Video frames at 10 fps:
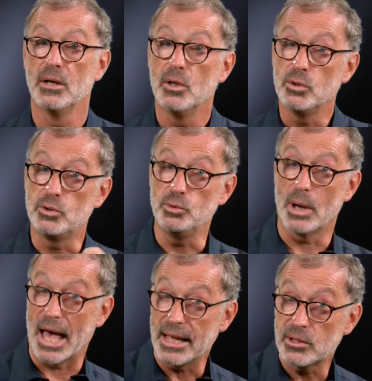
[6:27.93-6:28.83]
To
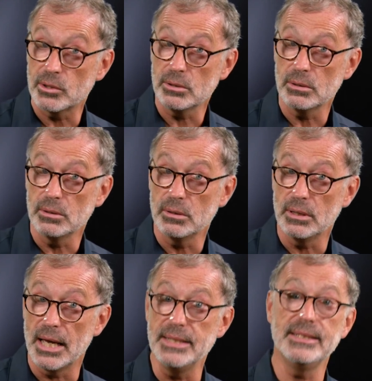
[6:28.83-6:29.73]
anchor
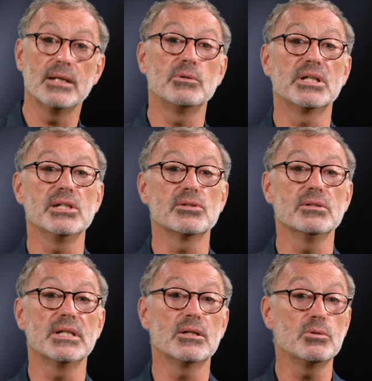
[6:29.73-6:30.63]
any allocation
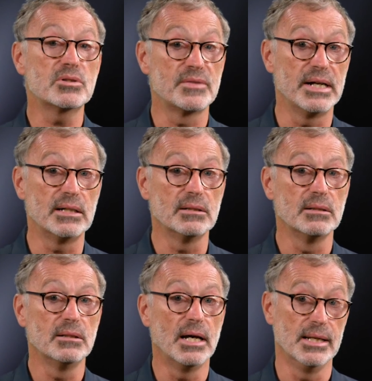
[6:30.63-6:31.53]
that looks fair
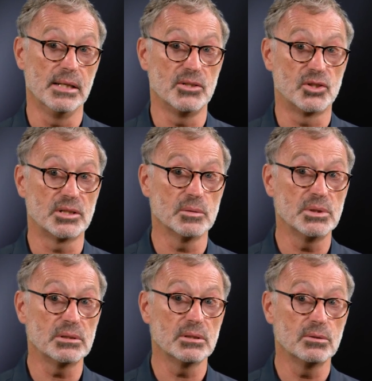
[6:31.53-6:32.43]
and legitimate
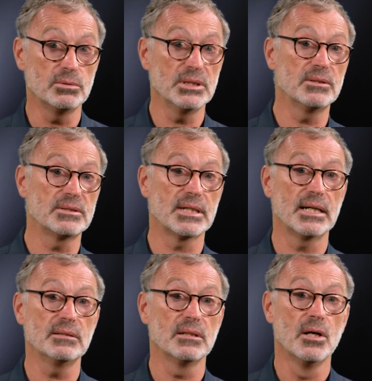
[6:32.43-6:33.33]
to the other
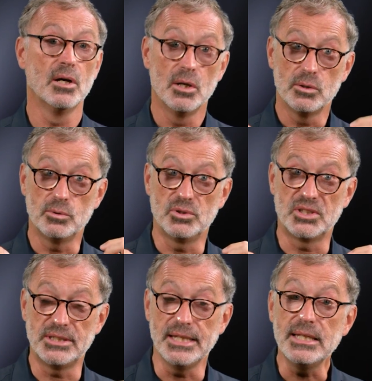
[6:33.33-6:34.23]
side, to
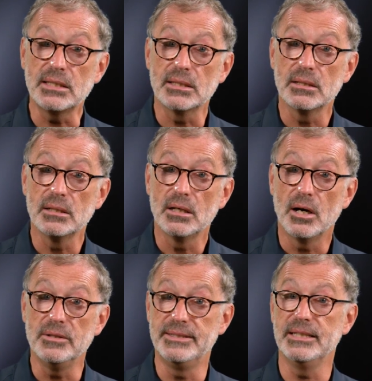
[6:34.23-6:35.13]
seek a
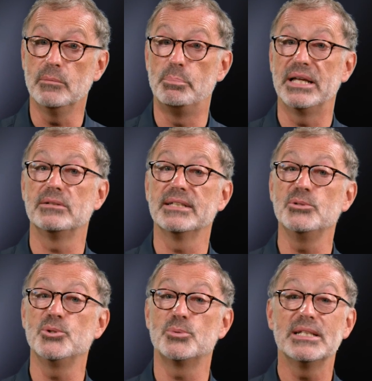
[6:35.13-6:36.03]
deal better than your
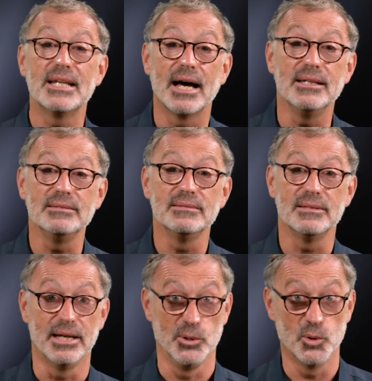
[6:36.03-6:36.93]
red line
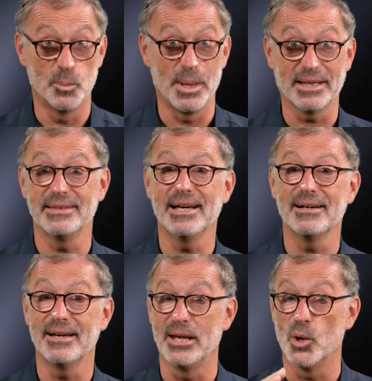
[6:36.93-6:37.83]
and your BATNA
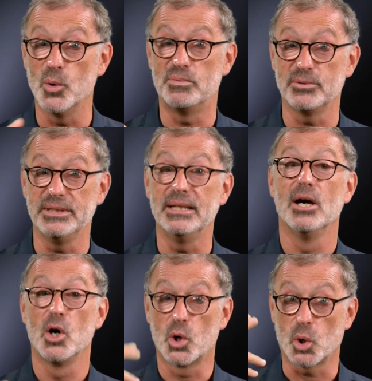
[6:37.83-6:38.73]
and hopefully
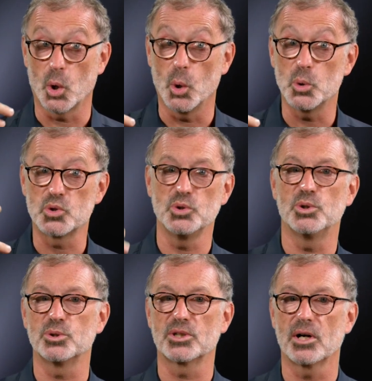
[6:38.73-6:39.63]
close to your
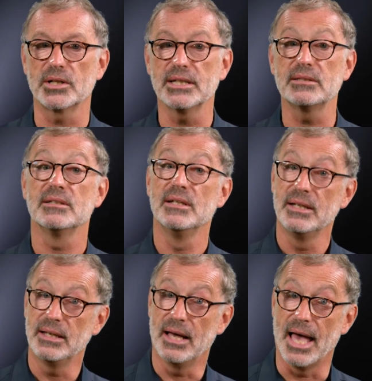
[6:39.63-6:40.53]
target,
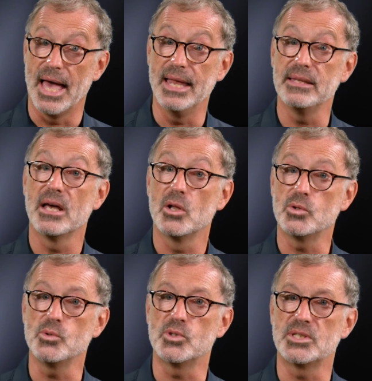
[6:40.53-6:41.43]
and to
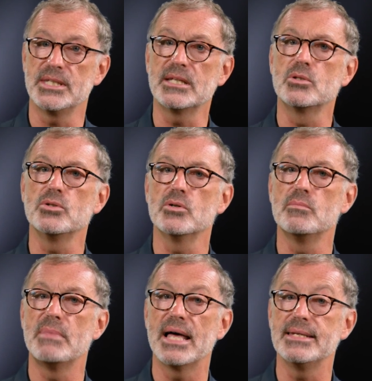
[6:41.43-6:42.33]
stick to your
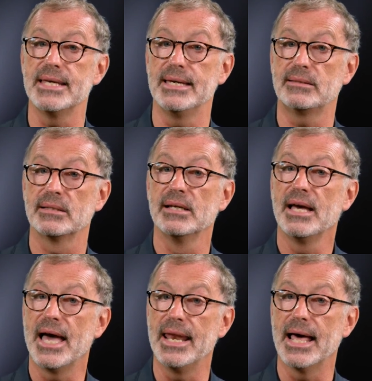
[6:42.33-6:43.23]
mandate
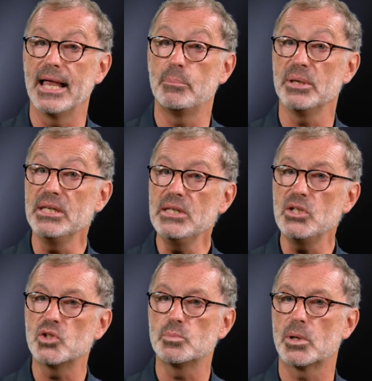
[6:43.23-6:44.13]
and help
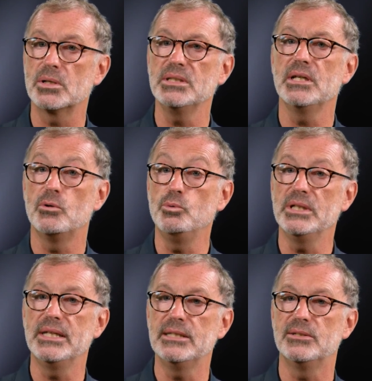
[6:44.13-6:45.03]
each party
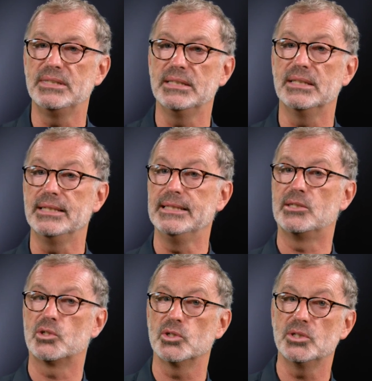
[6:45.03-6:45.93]
relay the deal
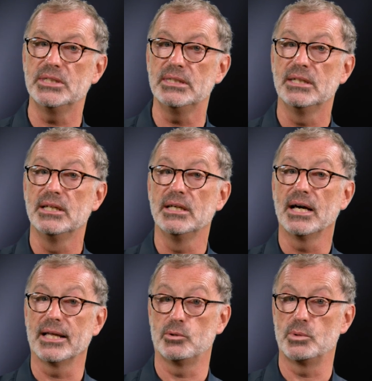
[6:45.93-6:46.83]
internally
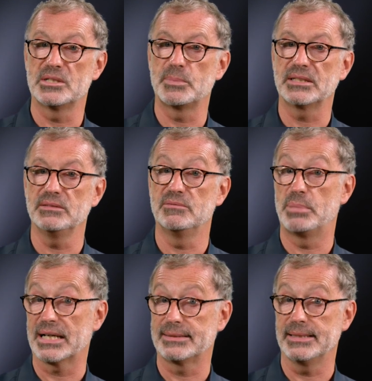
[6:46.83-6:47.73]
at the respective
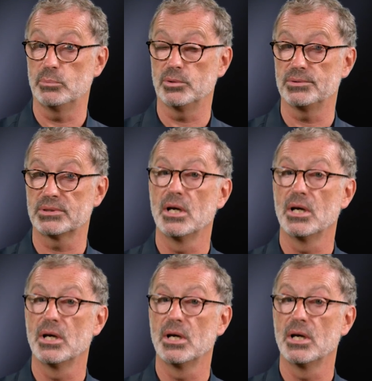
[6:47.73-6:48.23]
back tables